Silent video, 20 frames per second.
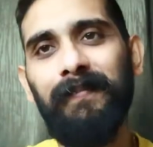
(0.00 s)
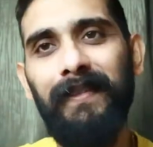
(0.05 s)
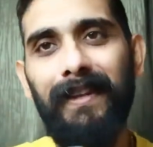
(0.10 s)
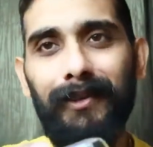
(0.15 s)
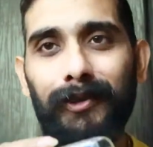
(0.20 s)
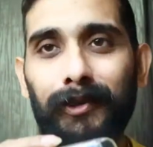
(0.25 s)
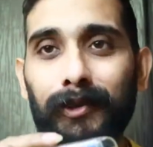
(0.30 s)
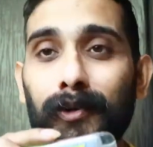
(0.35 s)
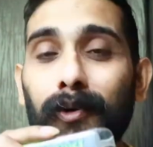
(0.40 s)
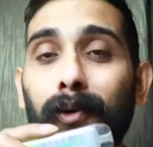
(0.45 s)

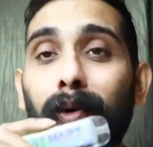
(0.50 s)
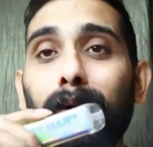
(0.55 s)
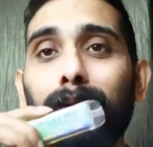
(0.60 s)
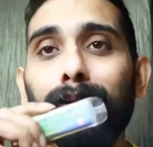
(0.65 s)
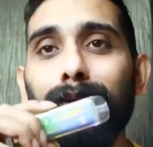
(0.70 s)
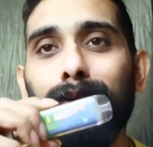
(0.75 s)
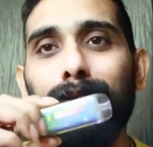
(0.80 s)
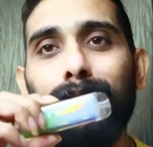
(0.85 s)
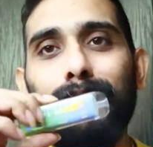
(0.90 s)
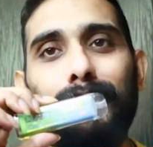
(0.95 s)
It's
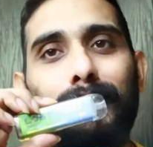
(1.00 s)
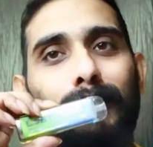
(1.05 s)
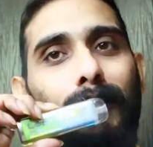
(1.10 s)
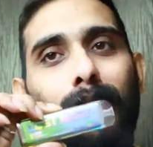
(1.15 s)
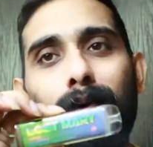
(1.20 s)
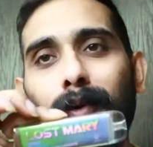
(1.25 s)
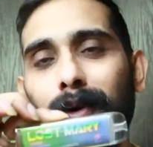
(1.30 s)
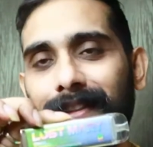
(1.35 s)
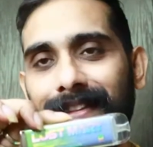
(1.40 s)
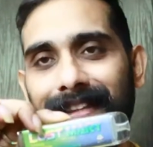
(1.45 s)

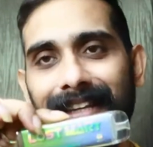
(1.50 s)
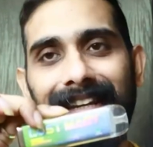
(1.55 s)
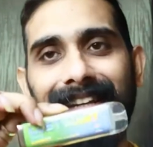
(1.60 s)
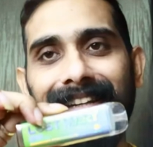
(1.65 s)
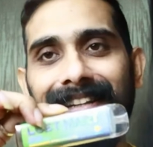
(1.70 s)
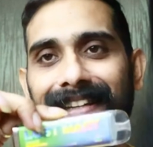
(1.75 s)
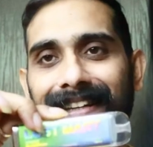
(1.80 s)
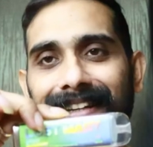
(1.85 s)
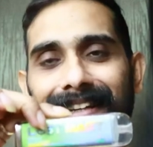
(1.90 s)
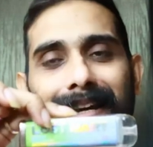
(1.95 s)
so
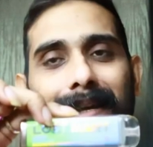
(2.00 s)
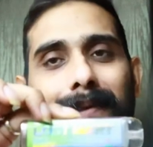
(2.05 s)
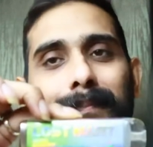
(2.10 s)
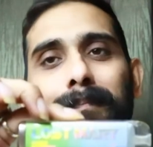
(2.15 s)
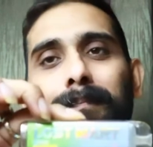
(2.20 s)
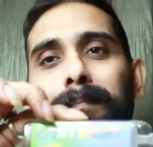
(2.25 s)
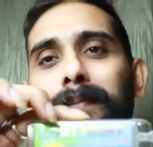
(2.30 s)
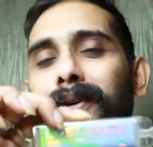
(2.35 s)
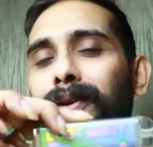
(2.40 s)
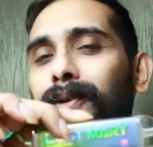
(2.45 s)
authentic
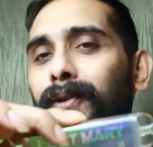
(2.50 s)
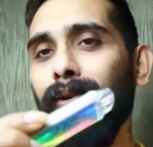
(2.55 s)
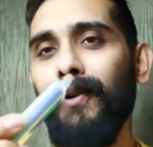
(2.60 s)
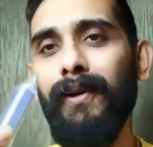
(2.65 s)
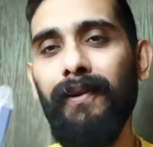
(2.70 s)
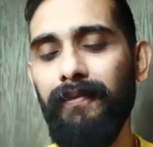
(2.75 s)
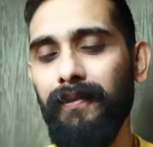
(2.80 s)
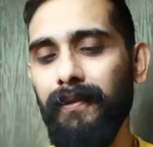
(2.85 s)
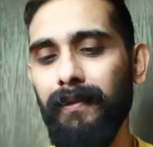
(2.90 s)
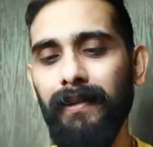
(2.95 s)
and
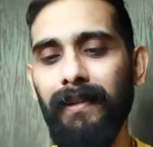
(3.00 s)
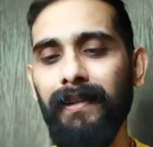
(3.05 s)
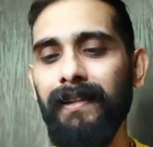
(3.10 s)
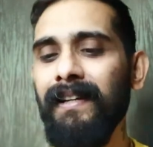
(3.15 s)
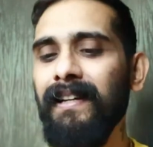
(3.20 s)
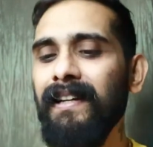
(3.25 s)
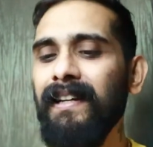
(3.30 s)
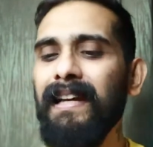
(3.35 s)
beautiful.